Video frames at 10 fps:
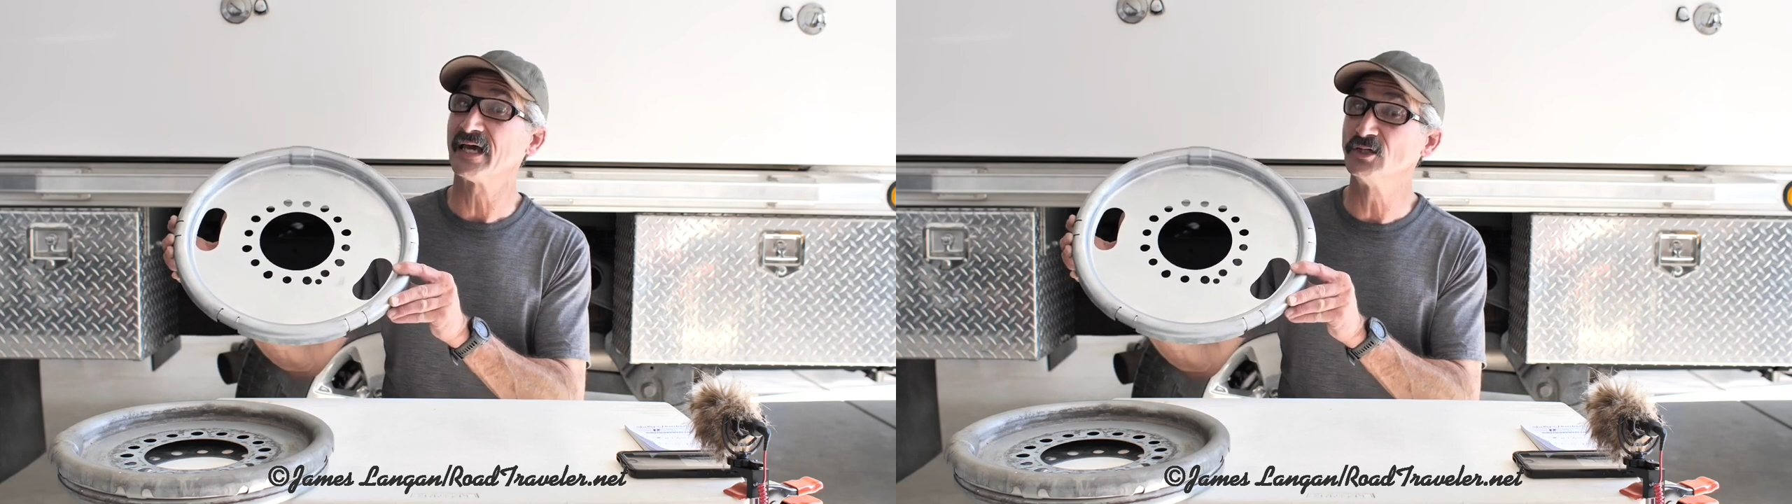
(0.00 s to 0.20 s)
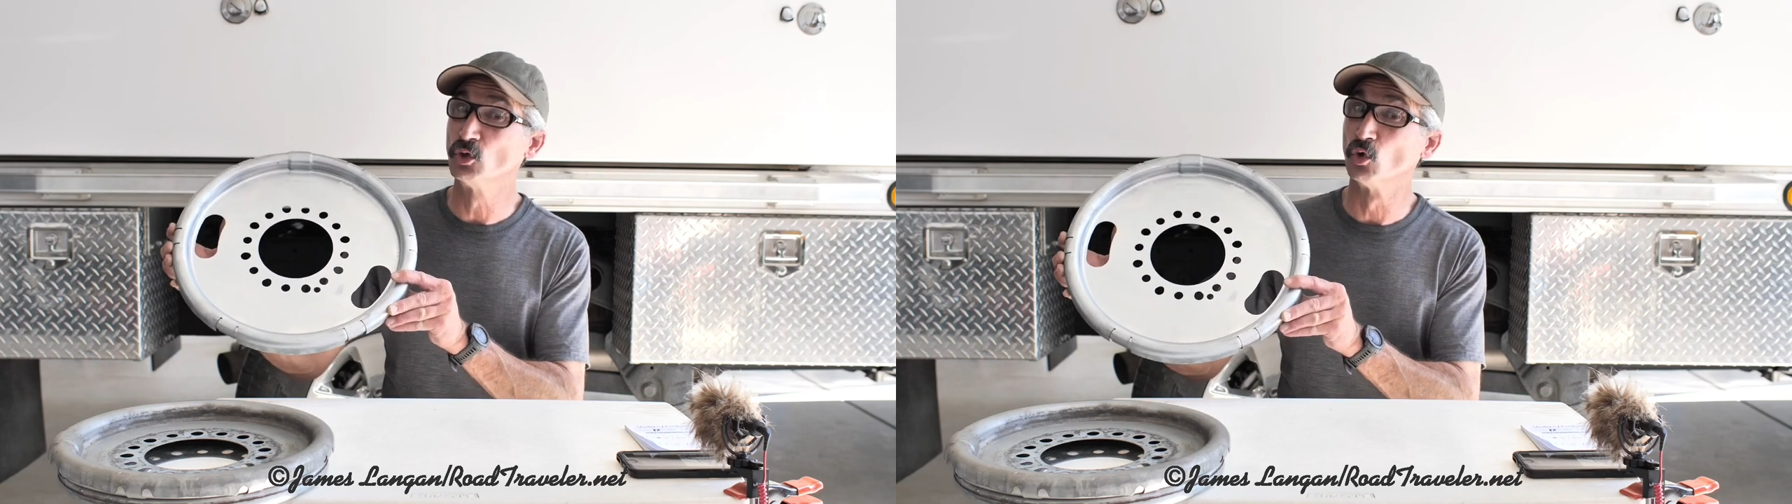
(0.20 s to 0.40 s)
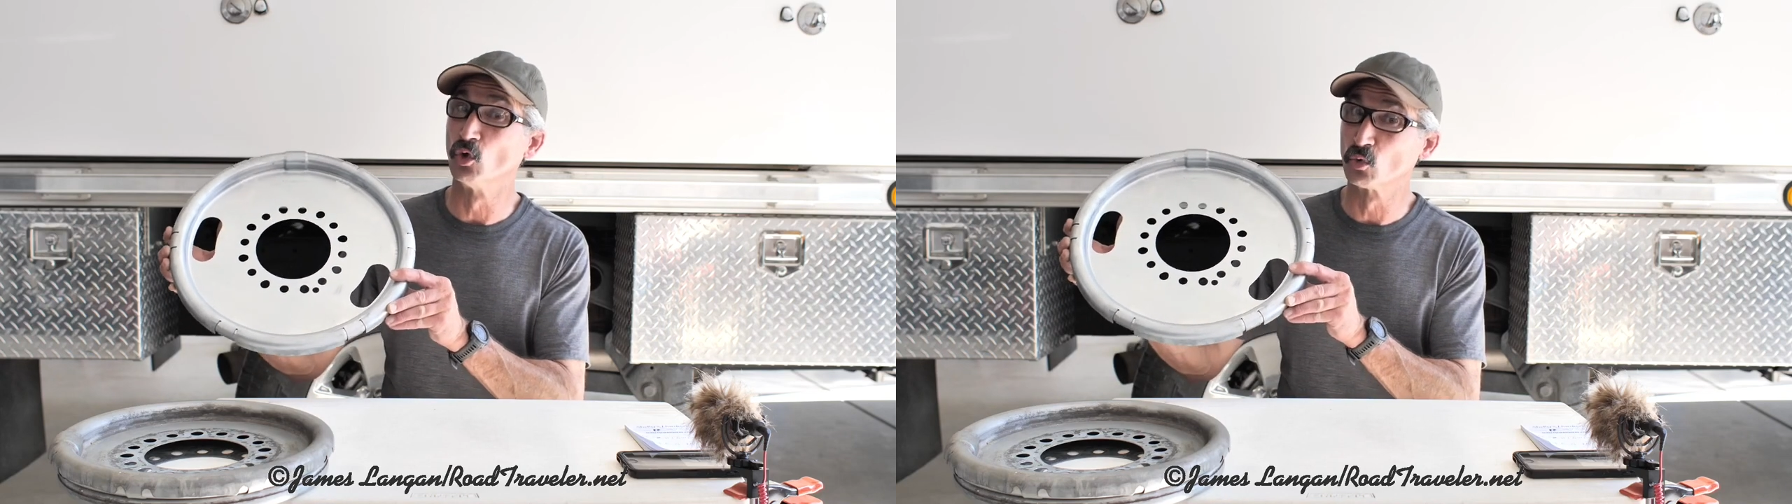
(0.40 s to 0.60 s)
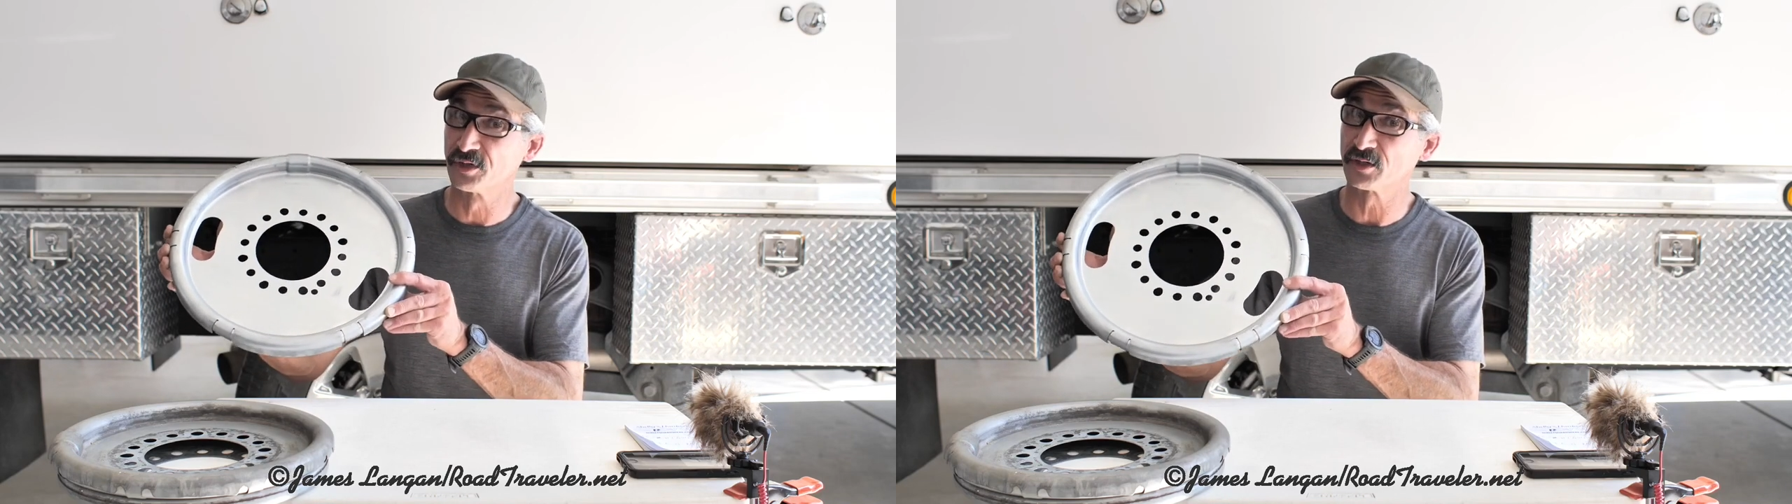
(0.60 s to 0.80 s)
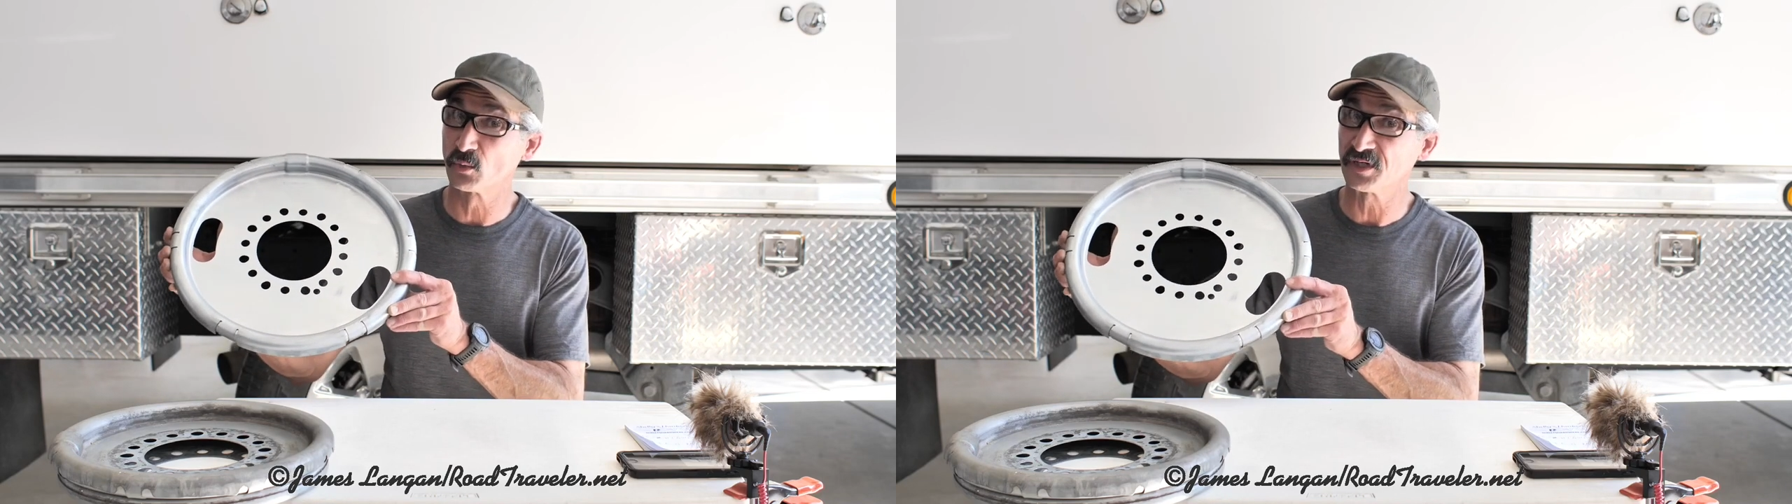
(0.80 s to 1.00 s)
a dual
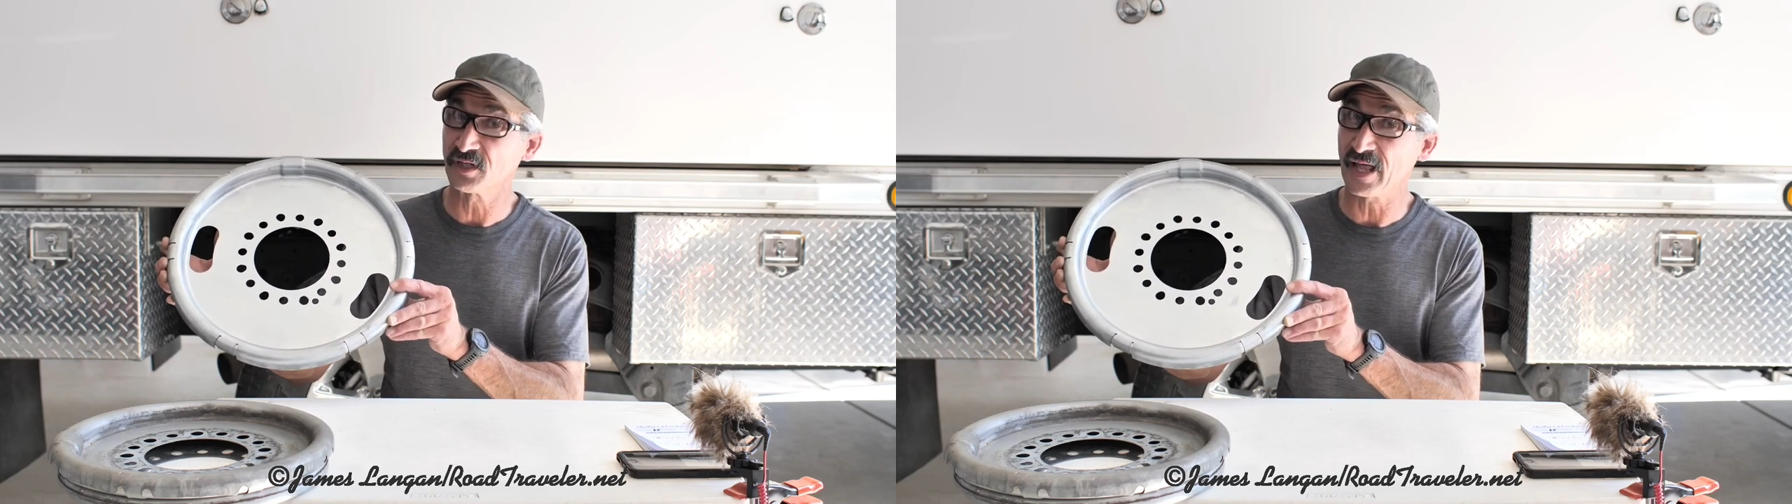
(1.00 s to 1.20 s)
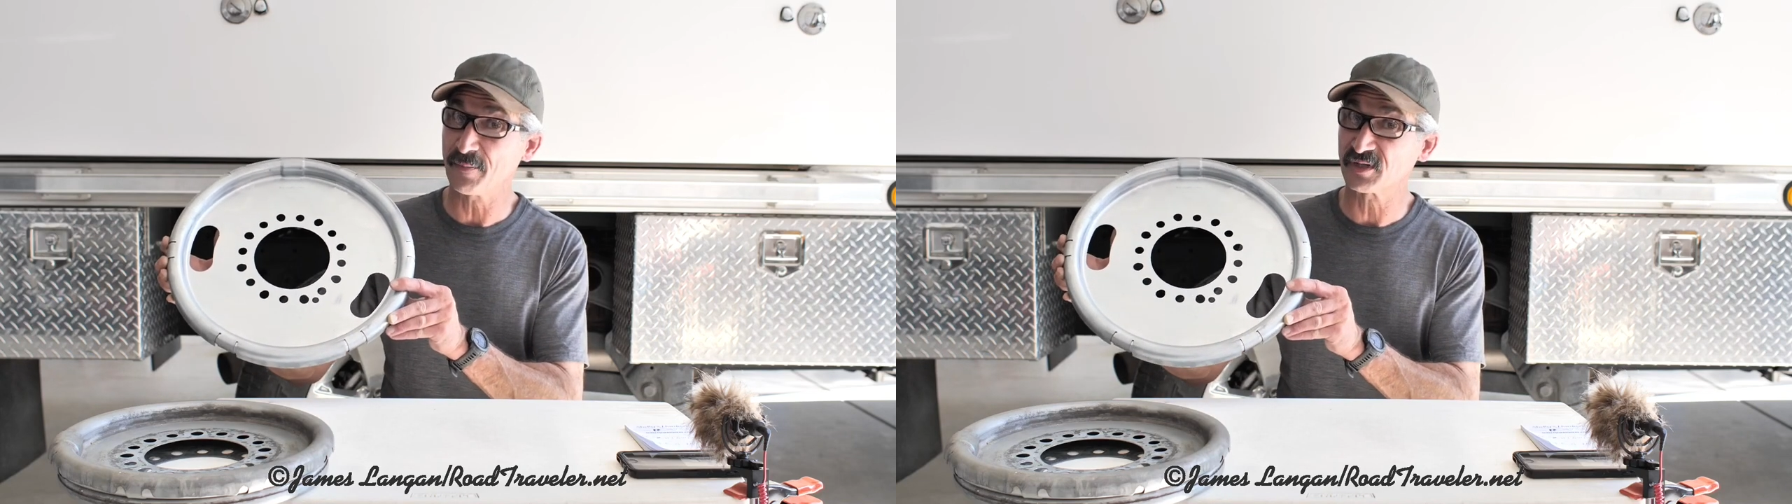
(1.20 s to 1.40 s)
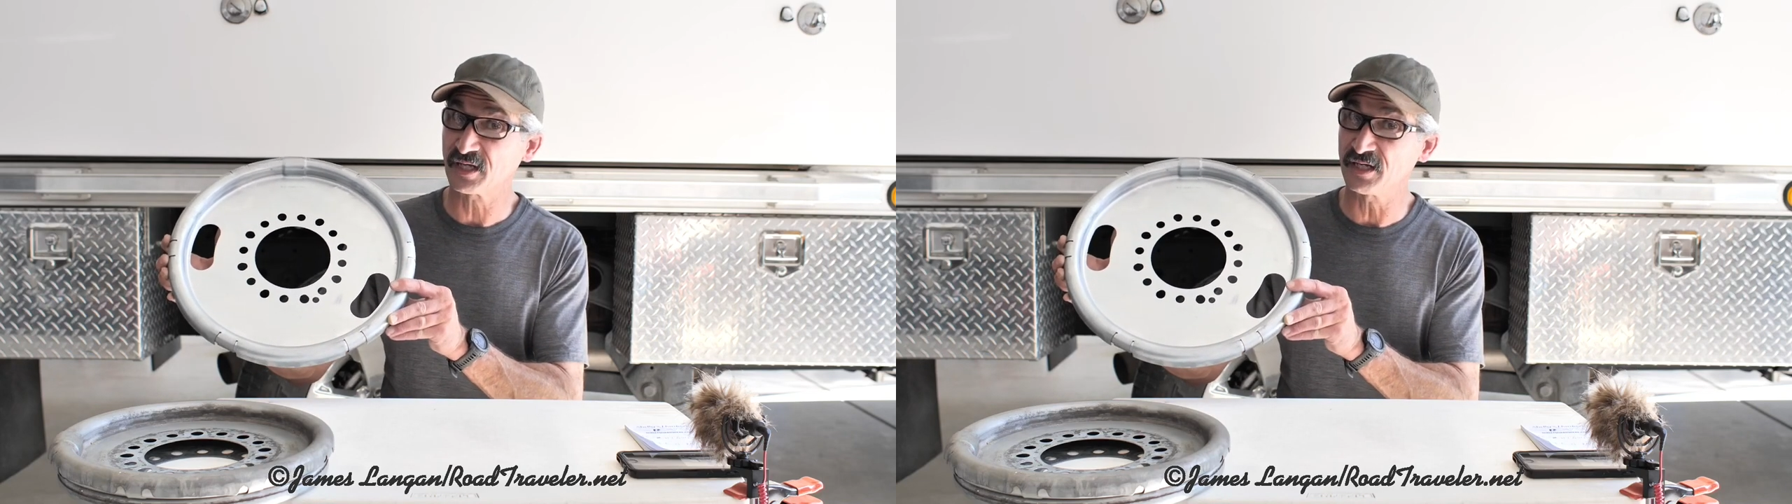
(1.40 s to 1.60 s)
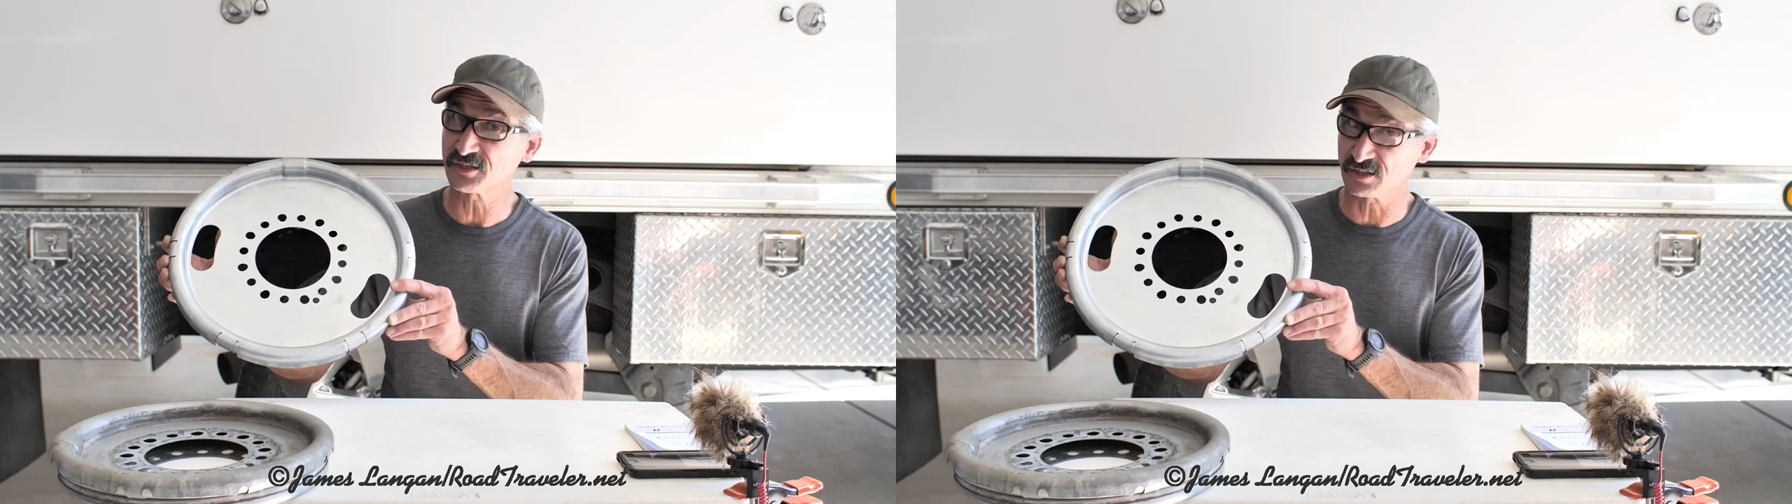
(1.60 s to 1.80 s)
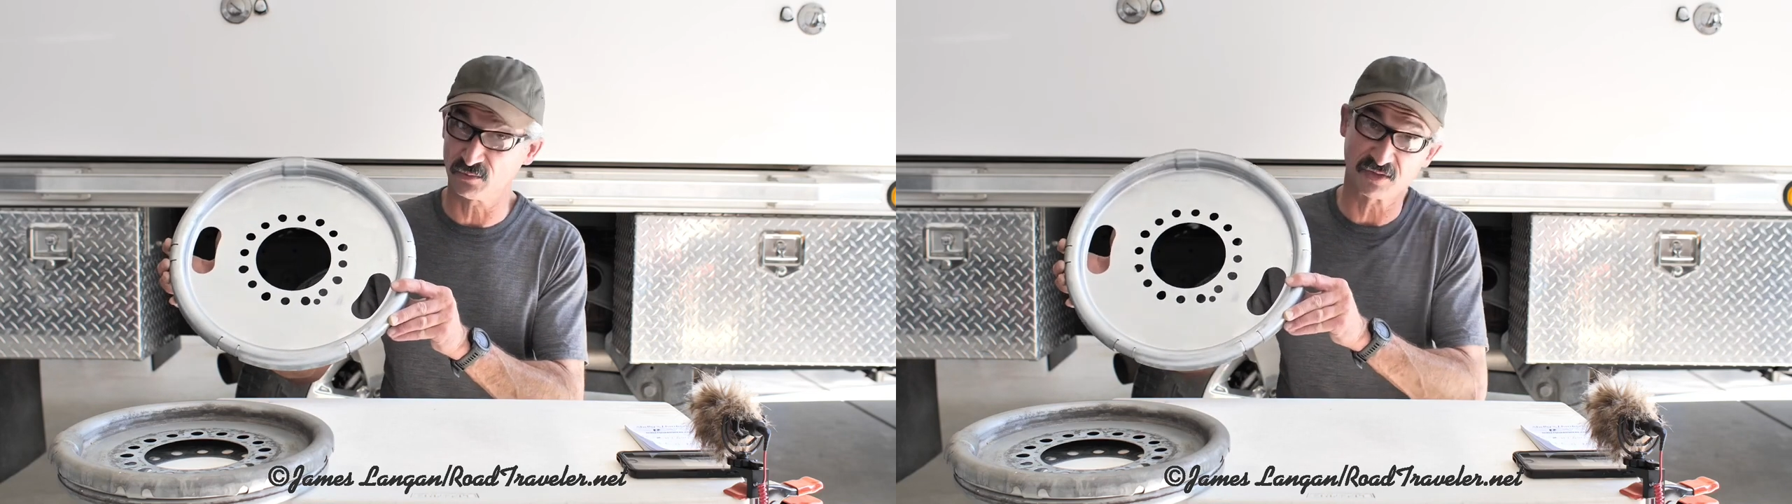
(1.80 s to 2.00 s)
rear wheel application,